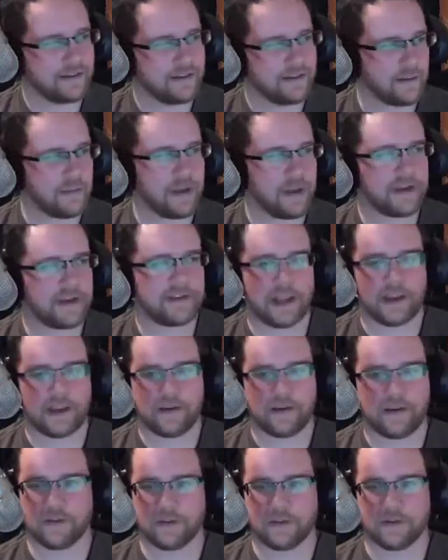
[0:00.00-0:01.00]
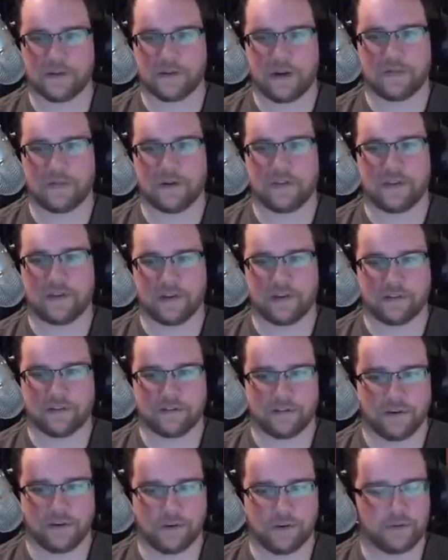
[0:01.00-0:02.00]
I paid 10 for everything,
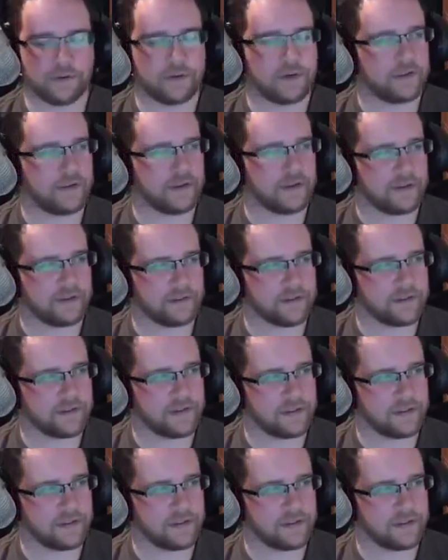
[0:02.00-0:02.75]
for all 3 things.